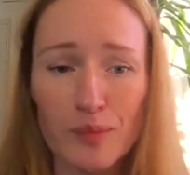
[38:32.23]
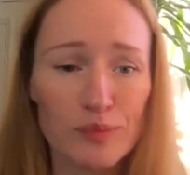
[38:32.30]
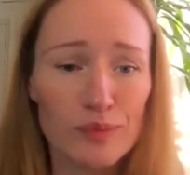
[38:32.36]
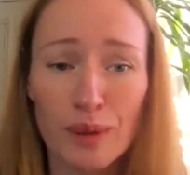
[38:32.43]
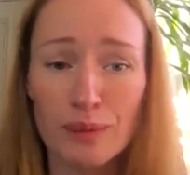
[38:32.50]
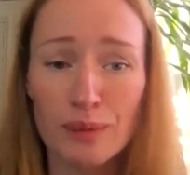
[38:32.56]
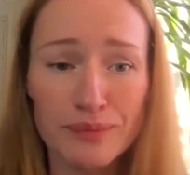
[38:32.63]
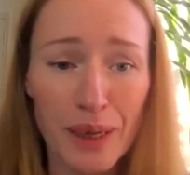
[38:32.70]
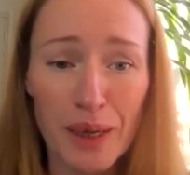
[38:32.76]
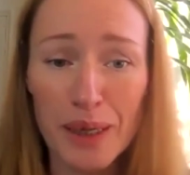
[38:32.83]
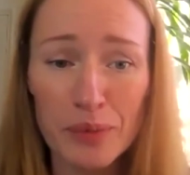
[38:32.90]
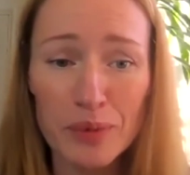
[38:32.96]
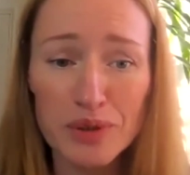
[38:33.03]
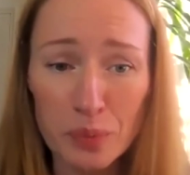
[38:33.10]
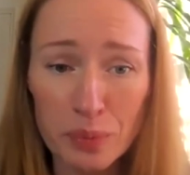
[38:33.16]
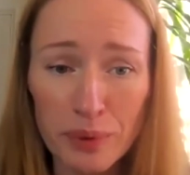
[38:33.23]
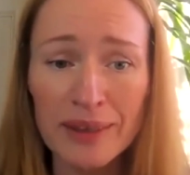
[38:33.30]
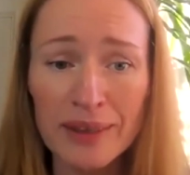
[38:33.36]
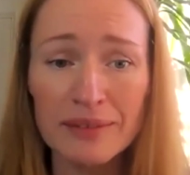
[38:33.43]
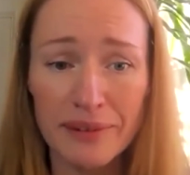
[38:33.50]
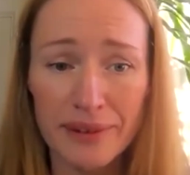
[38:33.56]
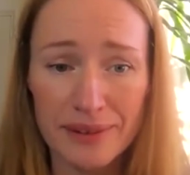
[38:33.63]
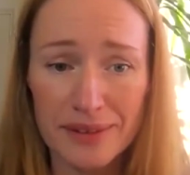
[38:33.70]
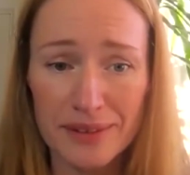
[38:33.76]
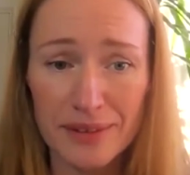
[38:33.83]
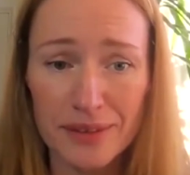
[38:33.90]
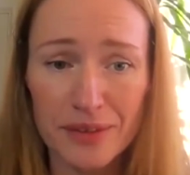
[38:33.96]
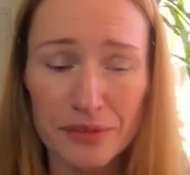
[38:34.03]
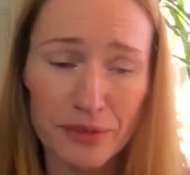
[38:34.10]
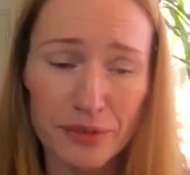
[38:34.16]
well, yeah, it was relevant
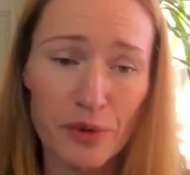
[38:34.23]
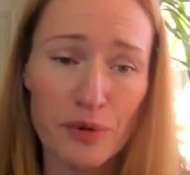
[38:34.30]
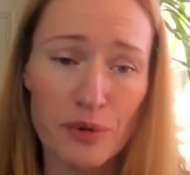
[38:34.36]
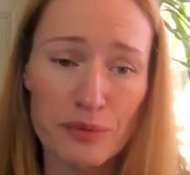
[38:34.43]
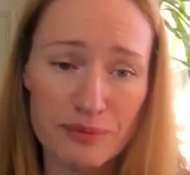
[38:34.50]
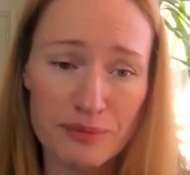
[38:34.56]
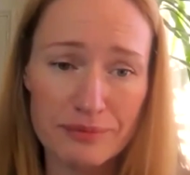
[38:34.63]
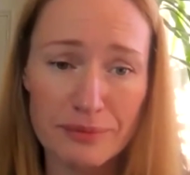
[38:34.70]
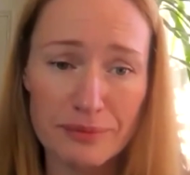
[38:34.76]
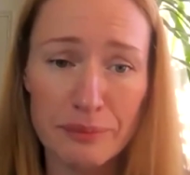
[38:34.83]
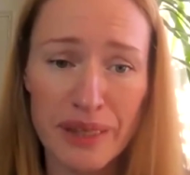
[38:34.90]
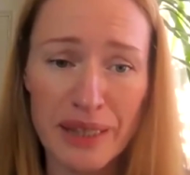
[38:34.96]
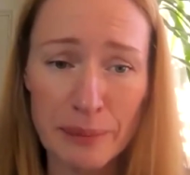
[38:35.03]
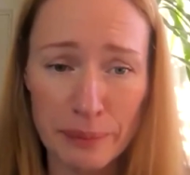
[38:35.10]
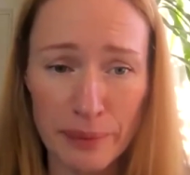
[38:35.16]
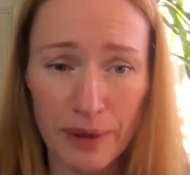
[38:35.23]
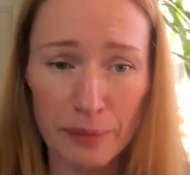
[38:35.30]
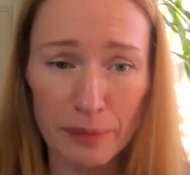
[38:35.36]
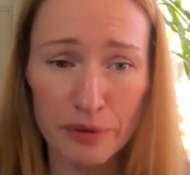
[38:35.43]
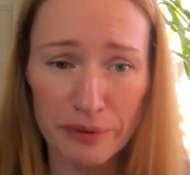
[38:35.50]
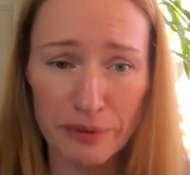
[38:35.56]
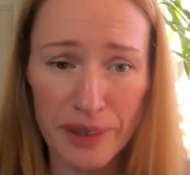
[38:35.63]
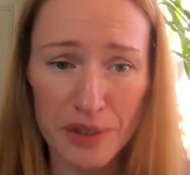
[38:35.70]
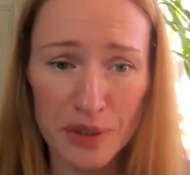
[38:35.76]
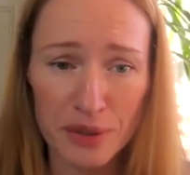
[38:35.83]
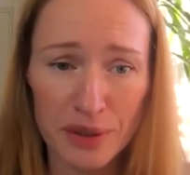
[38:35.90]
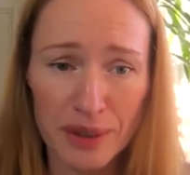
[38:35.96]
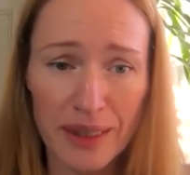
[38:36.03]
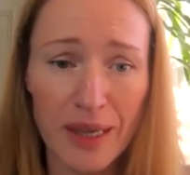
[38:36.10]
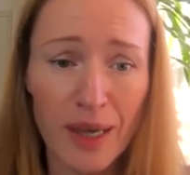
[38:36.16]
for me
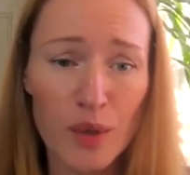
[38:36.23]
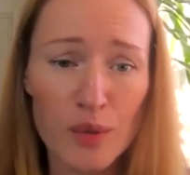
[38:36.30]
professionally.